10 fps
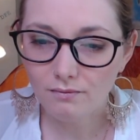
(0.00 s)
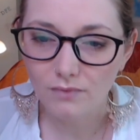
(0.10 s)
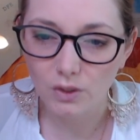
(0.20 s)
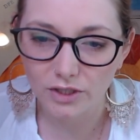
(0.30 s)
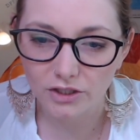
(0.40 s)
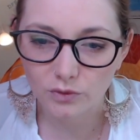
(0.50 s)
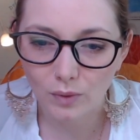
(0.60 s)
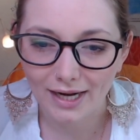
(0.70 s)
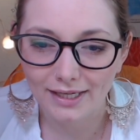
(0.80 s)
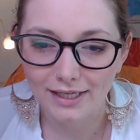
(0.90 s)
Which is
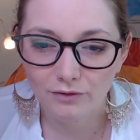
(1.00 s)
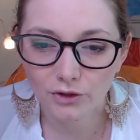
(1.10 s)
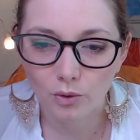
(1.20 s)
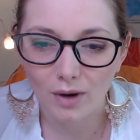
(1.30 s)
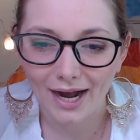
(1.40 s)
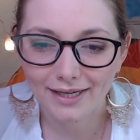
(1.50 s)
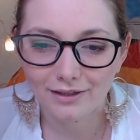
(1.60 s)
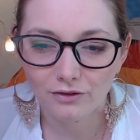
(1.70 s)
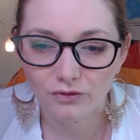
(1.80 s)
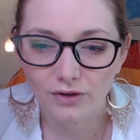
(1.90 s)
why, even though
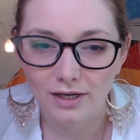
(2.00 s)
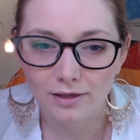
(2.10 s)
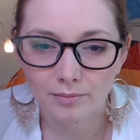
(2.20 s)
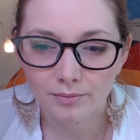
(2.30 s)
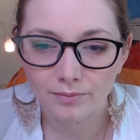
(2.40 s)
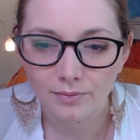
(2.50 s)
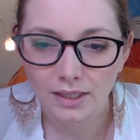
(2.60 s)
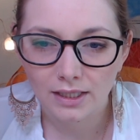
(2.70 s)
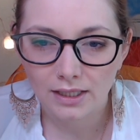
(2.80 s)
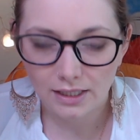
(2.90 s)
einen Film
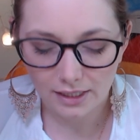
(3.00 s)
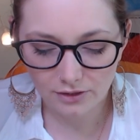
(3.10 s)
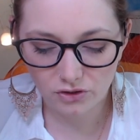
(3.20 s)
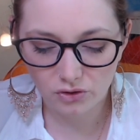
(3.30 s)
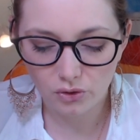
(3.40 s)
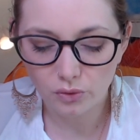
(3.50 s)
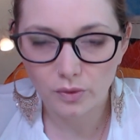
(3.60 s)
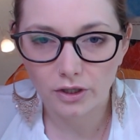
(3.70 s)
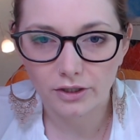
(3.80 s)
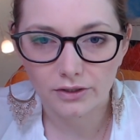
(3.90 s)
is 2
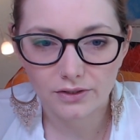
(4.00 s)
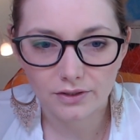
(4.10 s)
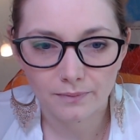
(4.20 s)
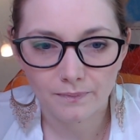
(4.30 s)
words,